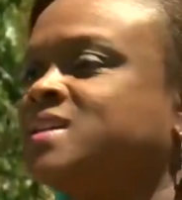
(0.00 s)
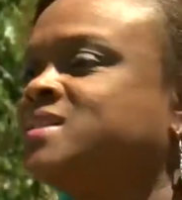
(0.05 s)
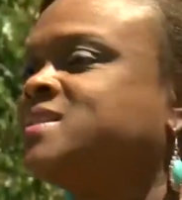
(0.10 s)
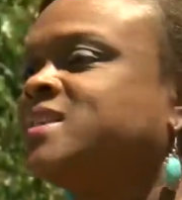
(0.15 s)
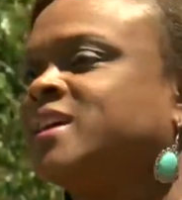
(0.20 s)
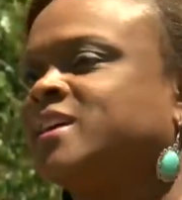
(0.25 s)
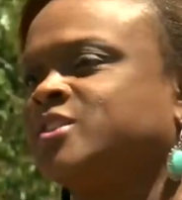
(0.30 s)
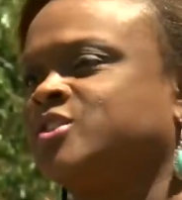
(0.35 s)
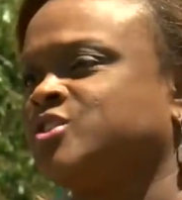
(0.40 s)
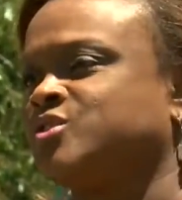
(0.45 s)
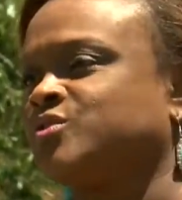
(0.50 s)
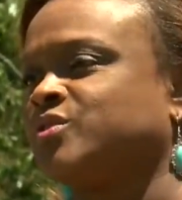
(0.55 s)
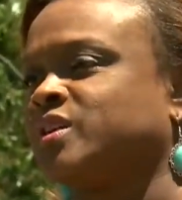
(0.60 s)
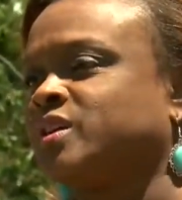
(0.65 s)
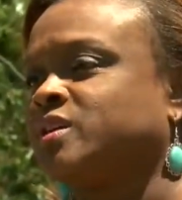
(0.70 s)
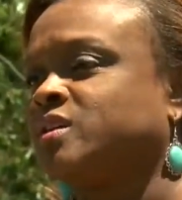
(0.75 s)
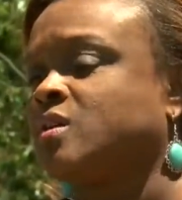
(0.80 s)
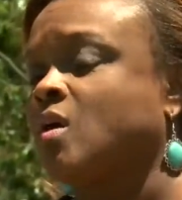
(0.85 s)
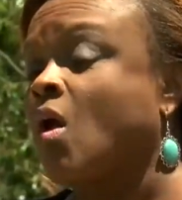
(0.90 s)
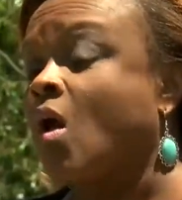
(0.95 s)
It's
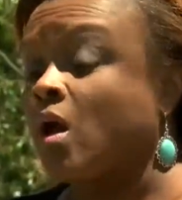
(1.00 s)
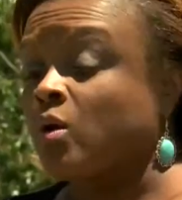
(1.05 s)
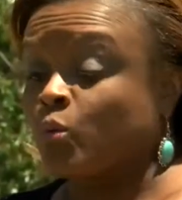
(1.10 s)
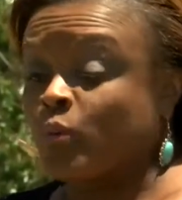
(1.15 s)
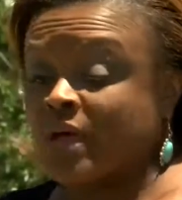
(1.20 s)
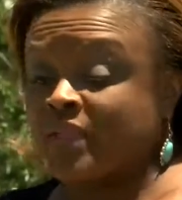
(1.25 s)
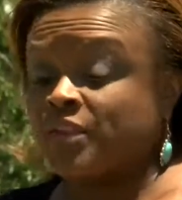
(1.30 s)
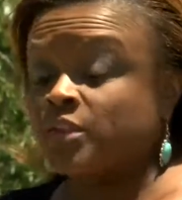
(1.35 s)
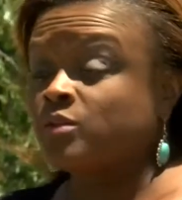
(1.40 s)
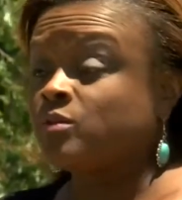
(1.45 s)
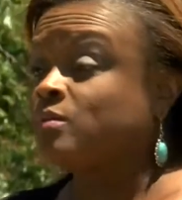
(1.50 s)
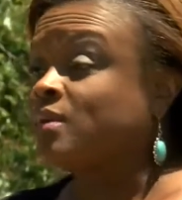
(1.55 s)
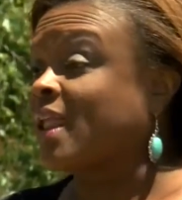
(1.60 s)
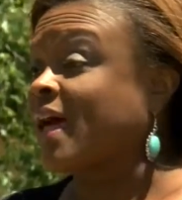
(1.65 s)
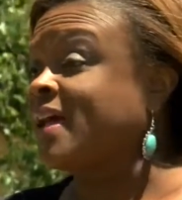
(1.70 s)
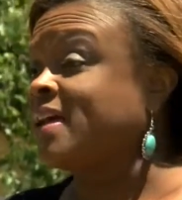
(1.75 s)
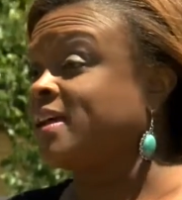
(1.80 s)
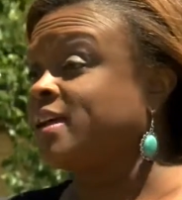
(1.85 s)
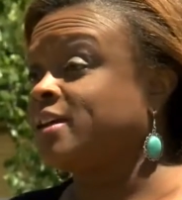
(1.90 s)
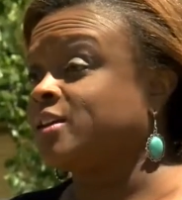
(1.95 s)
history. And whether you
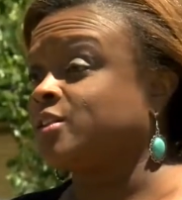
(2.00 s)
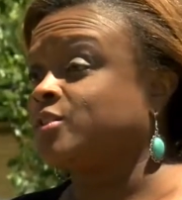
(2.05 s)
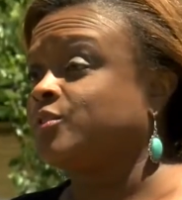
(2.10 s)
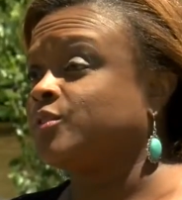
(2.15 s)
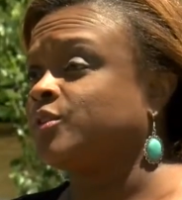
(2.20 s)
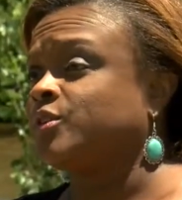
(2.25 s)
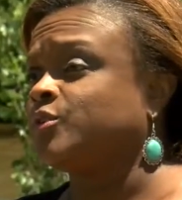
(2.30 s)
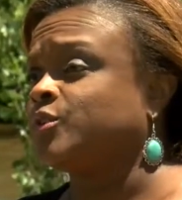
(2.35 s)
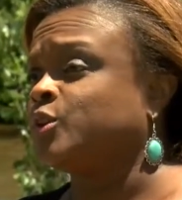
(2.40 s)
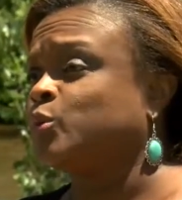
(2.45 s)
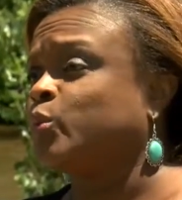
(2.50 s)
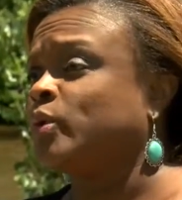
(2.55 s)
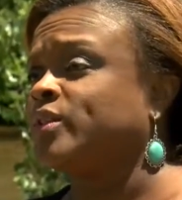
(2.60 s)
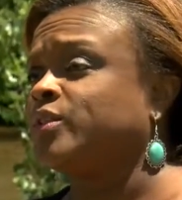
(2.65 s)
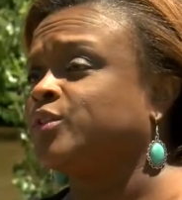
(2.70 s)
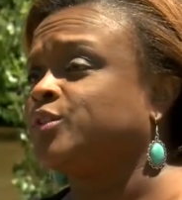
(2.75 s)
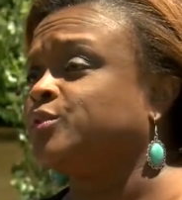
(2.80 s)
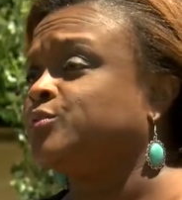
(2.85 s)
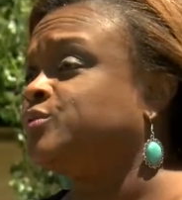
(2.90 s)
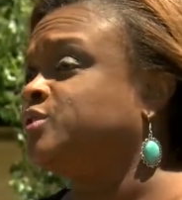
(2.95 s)
like Hillary or
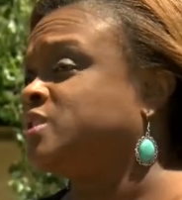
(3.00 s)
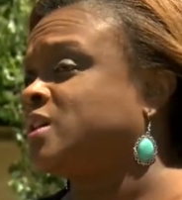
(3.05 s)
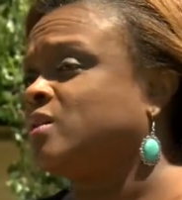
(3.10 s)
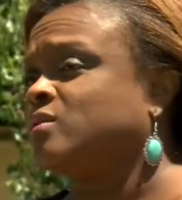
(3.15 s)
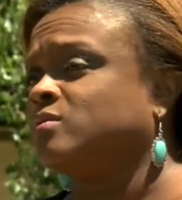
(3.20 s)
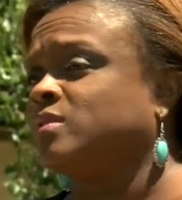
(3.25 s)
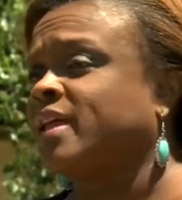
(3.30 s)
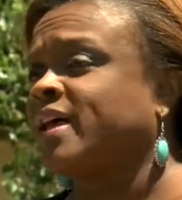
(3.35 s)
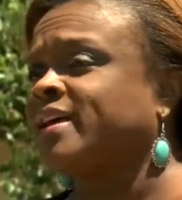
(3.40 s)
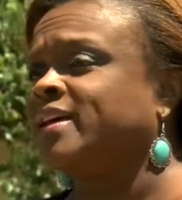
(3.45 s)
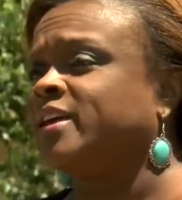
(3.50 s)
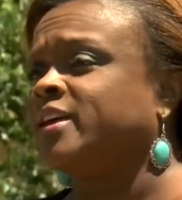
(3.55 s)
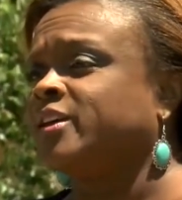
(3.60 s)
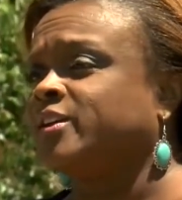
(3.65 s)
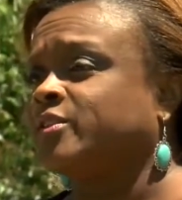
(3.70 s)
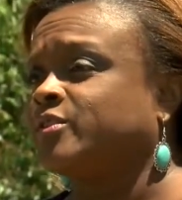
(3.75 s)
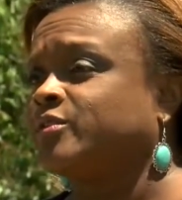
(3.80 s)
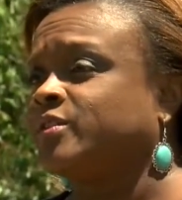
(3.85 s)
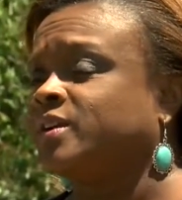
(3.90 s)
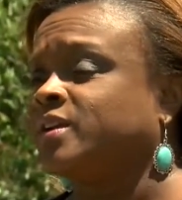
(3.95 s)
whether you don't like
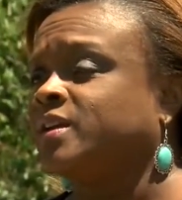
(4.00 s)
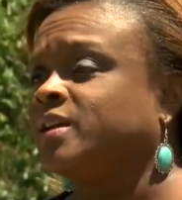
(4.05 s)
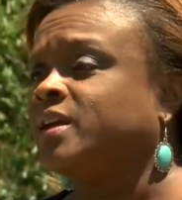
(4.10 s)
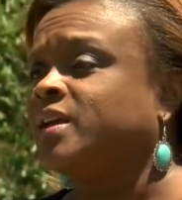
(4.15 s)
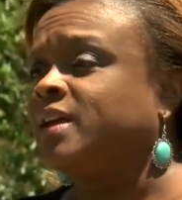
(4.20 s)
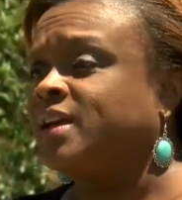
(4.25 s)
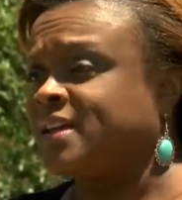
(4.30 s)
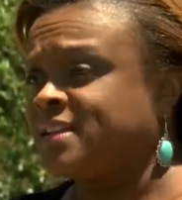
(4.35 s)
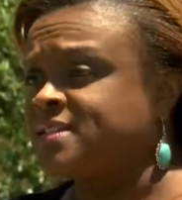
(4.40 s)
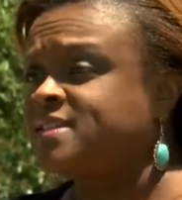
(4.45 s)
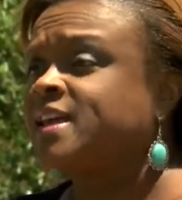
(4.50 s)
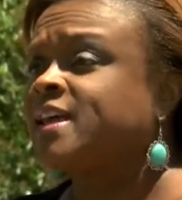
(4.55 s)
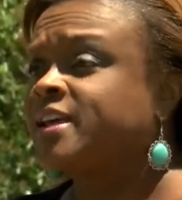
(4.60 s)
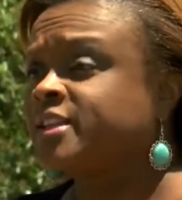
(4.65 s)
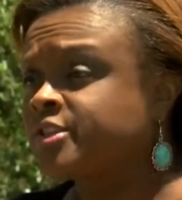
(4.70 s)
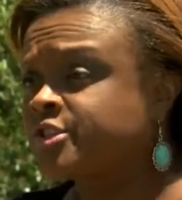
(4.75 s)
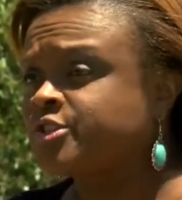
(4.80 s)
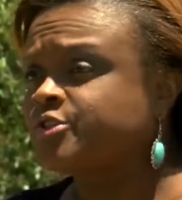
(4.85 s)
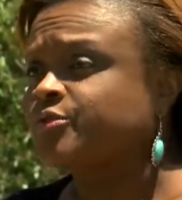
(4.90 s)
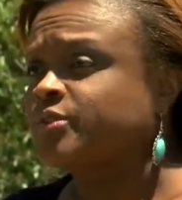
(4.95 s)
Hillary, it's
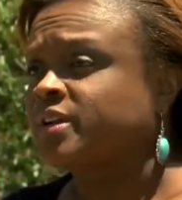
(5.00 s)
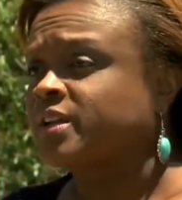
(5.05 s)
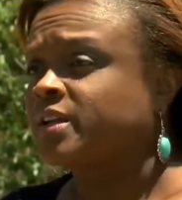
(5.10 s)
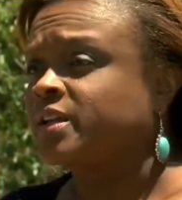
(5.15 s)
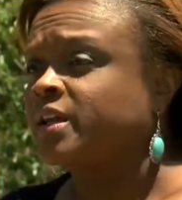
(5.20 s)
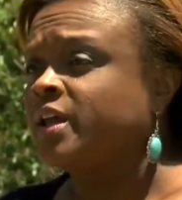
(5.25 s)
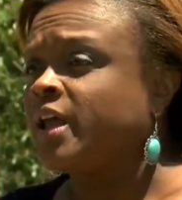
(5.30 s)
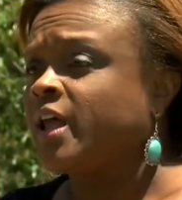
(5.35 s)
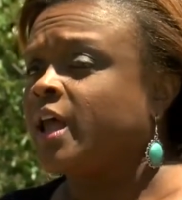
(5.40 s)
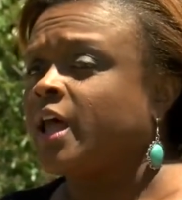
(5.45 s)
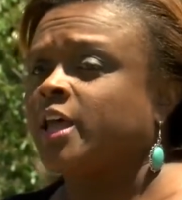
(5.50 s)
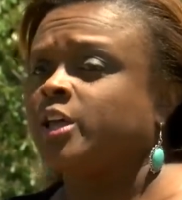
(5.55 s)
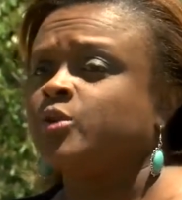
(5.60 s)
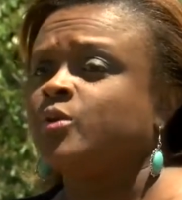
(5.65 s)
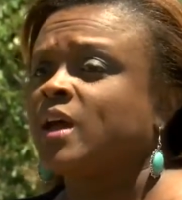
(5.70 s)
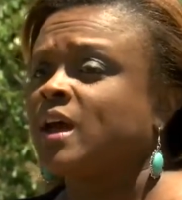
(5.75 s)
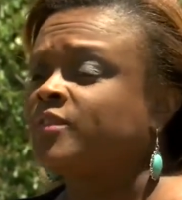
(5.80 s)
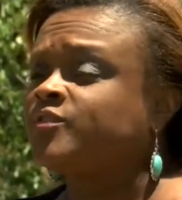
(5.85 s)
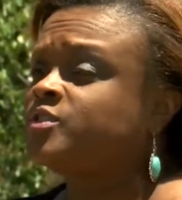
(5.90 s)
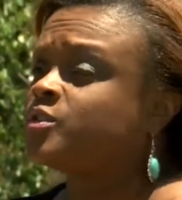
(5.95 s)
history. And
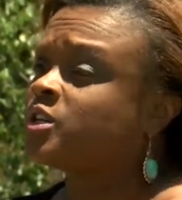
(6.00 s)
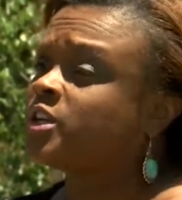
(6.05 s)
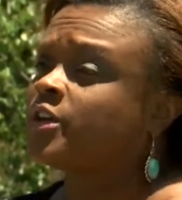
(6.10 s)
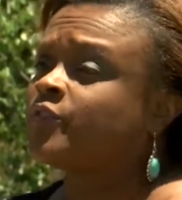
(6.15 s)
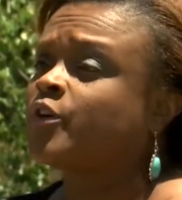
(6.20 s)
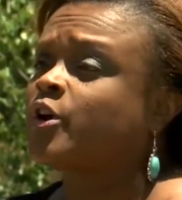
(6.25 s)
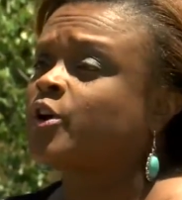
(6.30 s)
you have to give